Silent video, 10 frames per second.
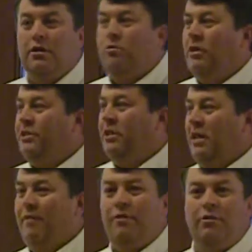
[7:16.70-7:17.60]
The
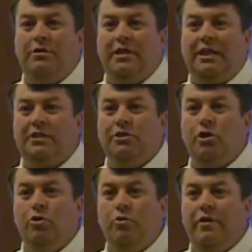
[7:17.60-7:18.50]
question I've always asked
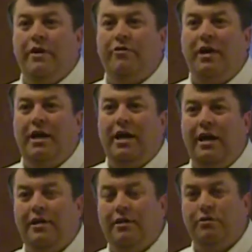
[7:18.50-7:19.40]
is, who are they trying to
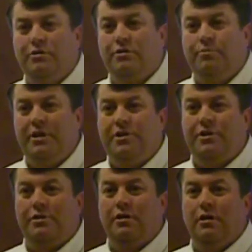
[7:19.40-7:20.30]
hide in those
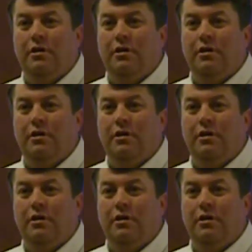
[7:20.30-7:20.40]
pictures?